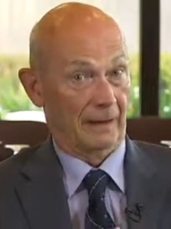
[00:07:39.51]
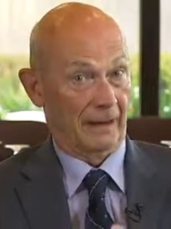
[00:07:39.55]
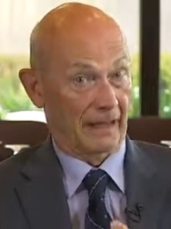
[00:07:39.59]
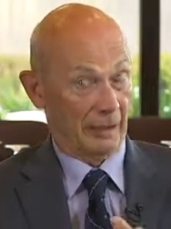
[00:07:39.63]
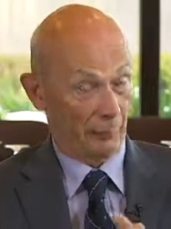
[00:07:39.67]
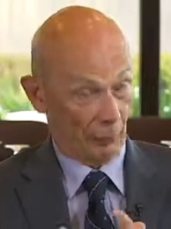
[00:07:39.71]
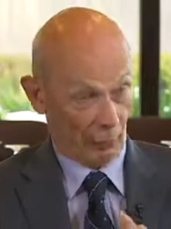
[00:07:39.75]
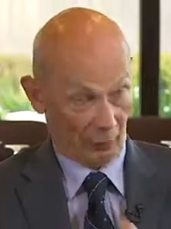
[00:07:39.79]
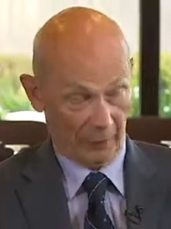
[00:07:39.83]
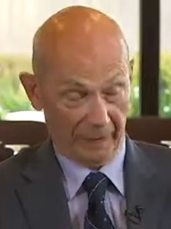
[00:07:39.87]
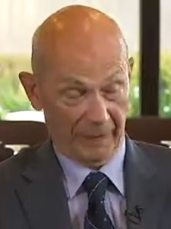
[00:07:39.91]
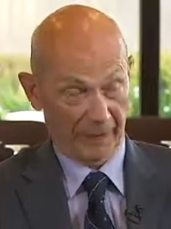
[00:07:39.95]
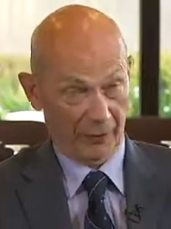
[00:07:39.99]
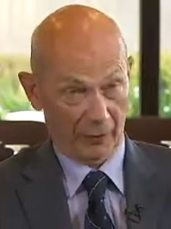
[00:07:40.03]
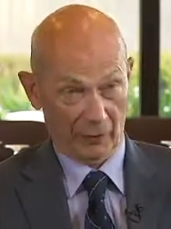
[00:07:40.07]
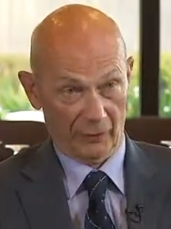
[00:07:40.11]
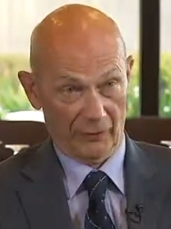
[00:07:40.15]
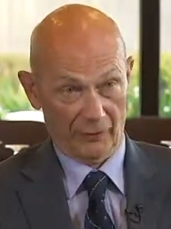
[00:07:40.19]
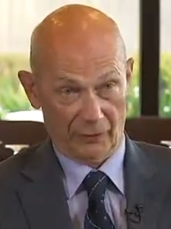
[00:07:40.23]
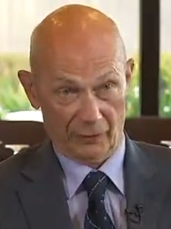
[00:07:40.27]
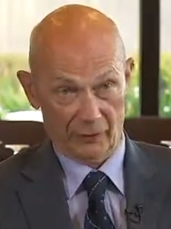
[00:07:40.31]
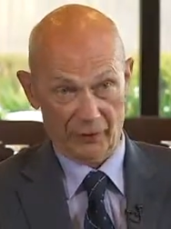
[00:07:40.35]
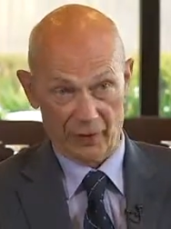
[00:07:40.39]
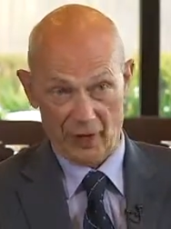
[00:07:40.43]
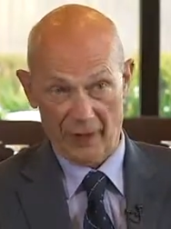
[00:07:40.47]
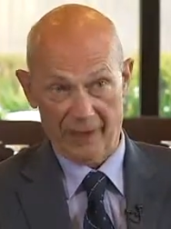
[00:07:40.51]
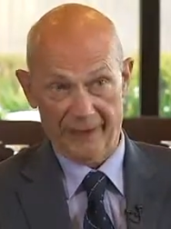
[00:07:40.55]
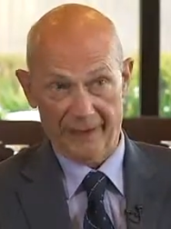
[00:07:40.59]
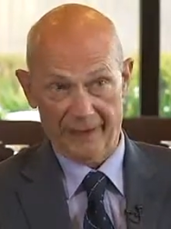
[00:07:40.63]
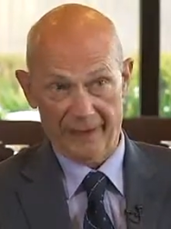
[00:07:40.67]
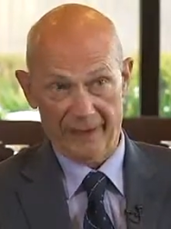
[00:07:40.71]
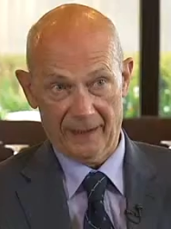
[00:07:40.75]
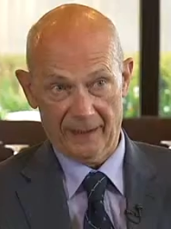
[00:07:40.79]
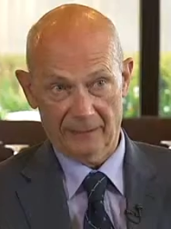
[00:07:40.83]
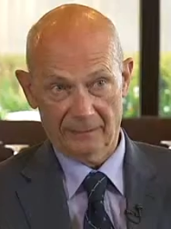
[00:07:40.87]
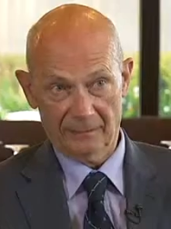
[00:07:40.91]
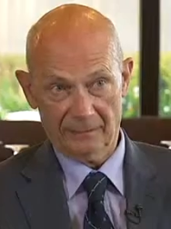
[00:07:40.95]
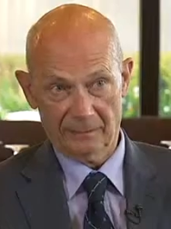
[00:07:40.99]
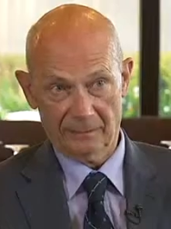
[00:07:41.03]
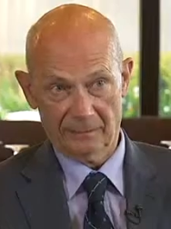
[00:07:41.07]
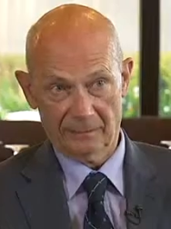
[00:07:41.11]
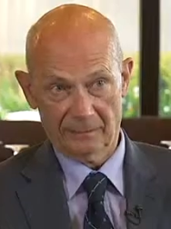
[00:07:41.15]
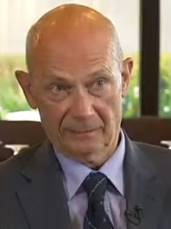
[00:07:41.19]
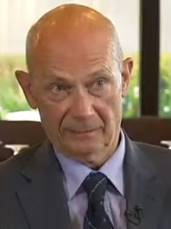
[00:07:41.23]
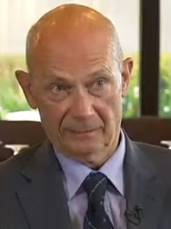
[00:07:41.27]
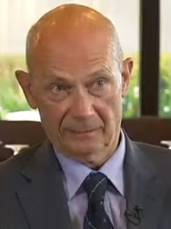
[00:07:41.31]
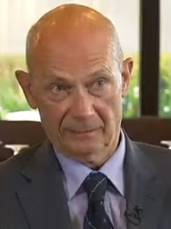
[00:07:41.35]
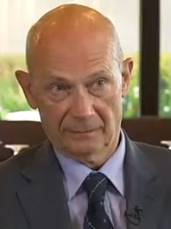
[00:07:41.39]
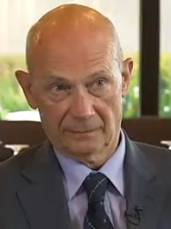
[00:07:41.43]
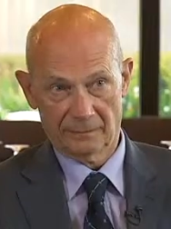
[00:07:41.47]
It would be good for China
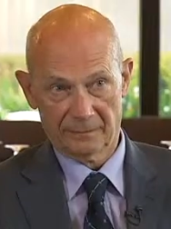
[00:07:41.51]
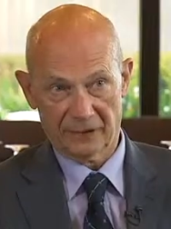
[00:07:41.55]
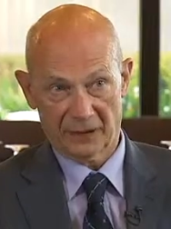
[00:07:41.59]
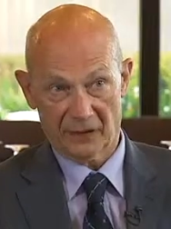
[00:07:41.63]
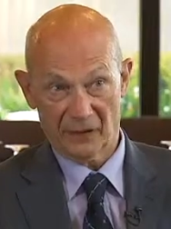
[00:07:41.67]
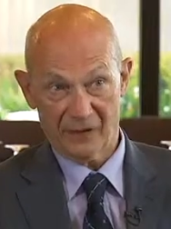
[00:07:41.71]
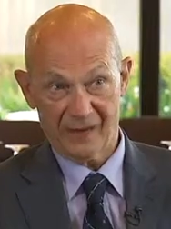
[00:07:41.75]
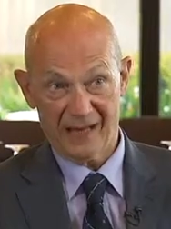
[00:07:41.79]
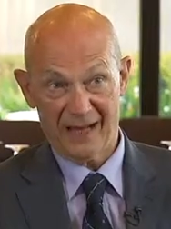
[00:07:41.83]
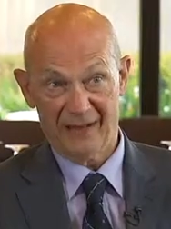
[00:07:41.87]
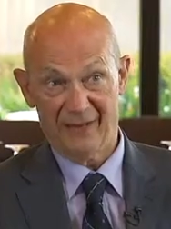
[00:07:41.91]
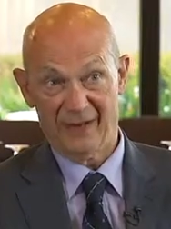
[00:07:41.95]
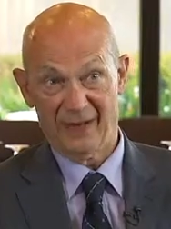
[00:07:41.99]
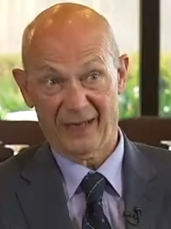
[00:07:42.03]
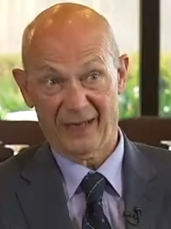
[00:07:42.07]
because